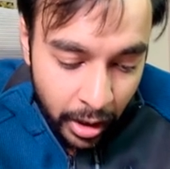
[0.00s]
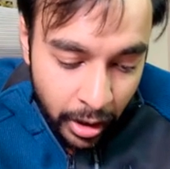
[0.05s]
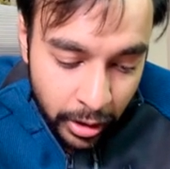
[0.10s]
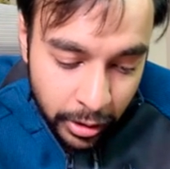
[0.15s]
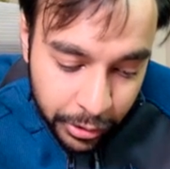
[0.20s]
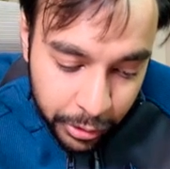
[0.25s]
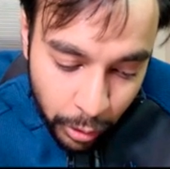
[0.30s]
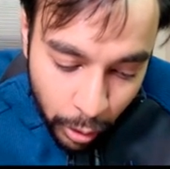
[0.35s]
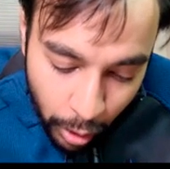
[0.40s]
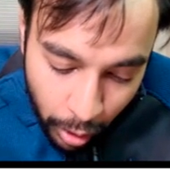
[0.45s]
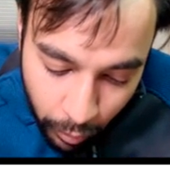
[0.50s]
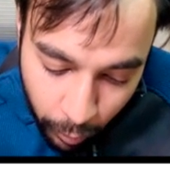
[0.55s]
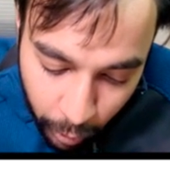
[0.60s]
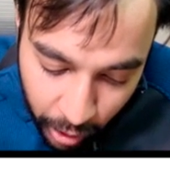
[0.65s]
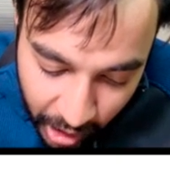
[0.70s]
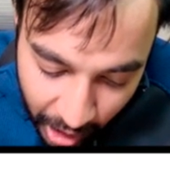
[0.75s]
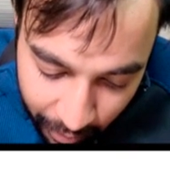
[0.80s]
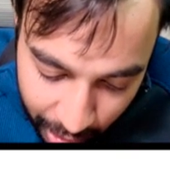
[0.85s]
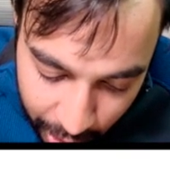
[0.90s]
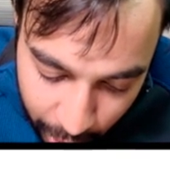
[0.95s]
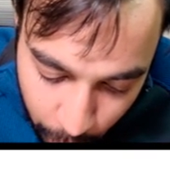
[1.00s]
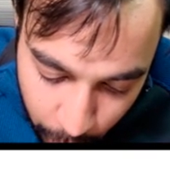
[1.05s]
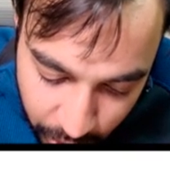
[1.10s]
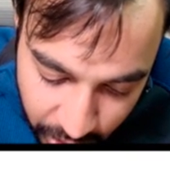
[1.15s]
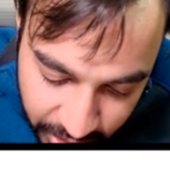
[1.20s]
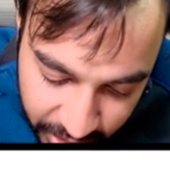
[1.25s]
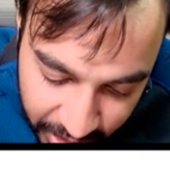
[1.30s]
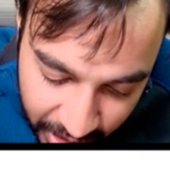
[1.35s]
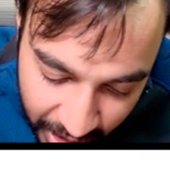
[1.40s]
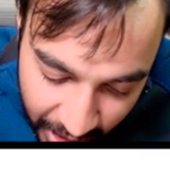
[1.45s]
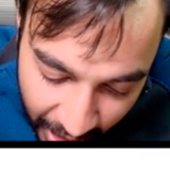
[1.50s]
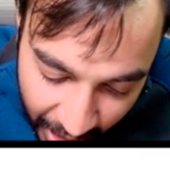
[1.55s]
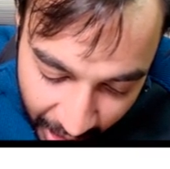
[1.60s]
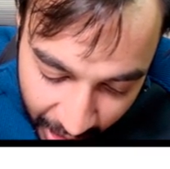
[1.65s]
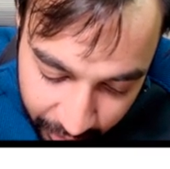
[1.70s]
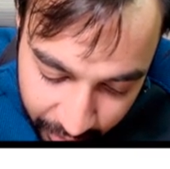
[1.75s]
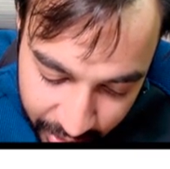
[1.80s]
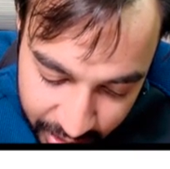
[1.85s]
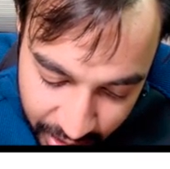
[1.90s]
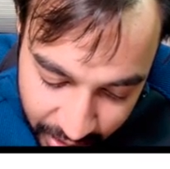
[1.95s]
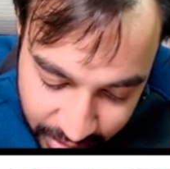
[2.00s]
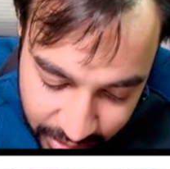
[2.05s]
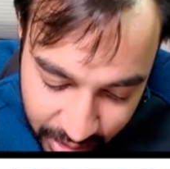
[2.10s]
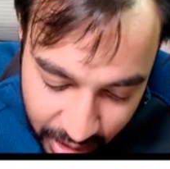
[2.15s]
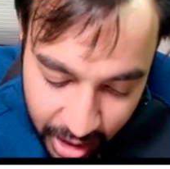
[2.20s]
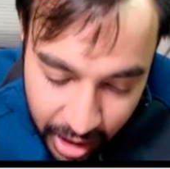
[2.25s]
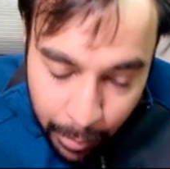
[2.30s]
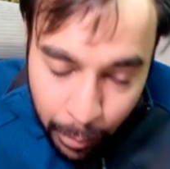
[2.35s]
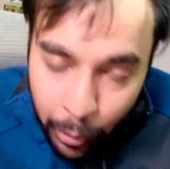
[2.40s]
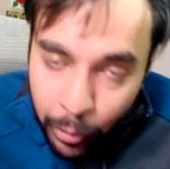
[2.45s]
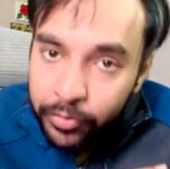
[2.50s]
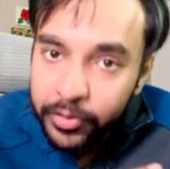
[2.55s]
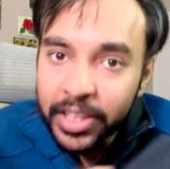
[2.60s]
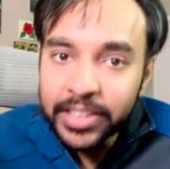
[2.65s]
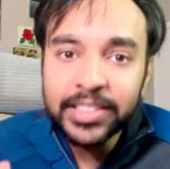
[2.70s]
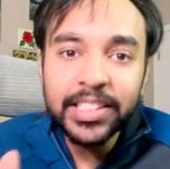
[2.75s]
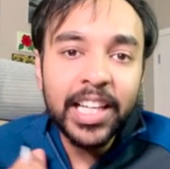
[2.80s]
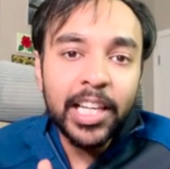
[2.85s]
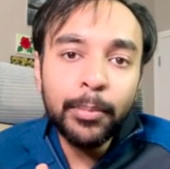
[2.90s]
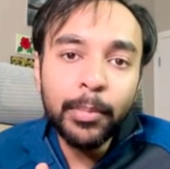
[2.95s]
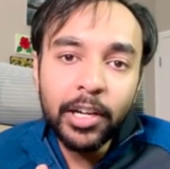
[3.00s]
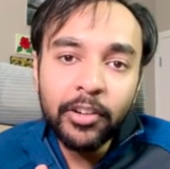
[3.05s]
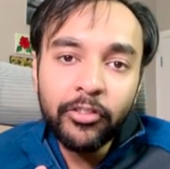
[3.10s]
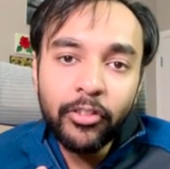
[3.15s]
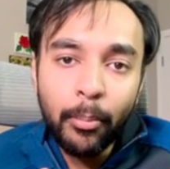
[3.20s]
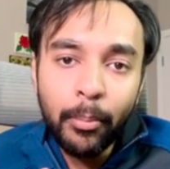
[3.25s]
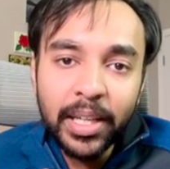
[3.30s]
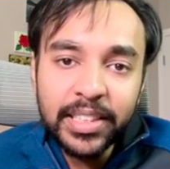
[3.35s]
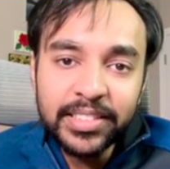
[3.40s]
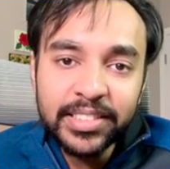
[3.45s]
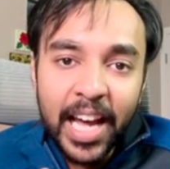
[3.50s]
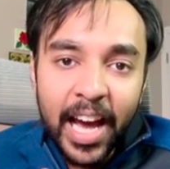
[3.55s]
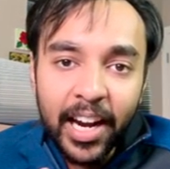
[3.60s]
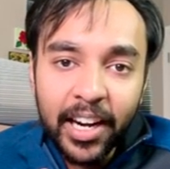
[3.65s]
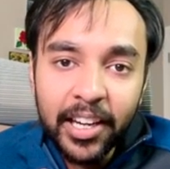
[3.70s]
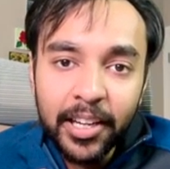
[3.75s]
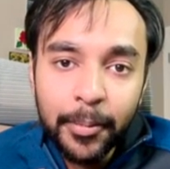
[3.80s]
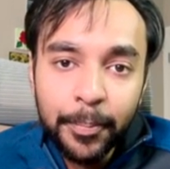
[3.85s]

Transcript: So what I will do is I will just remove this element from my stack.